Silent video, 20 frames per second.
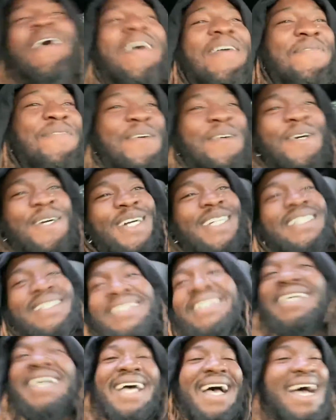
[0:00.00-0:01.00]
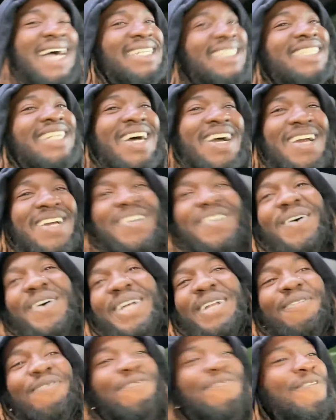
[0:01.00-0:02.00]
of course, I start
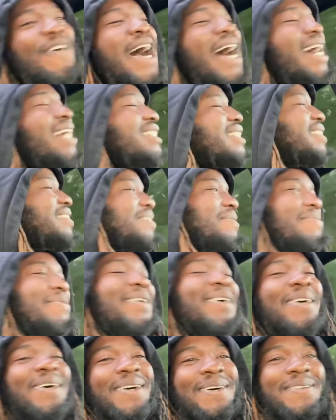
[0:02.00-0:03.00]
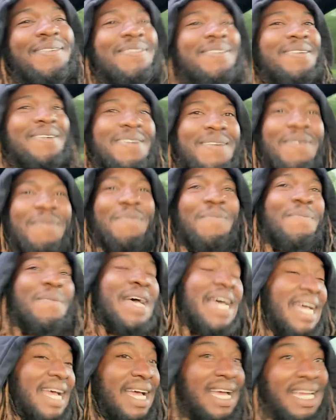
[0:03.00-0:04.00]
going faster, bro.
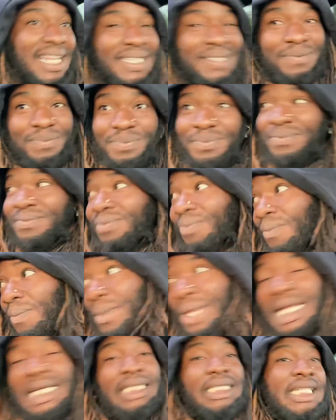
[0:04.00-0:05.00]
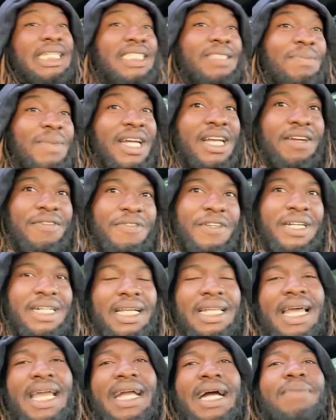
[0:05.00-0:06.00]
Man, this
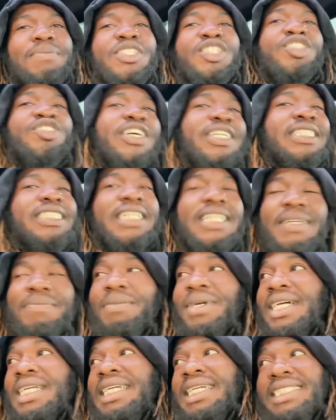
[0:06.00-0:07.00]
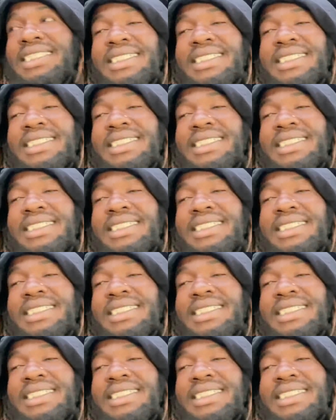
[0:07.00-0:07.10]
motherfucker, like, I'm stretching him, but he's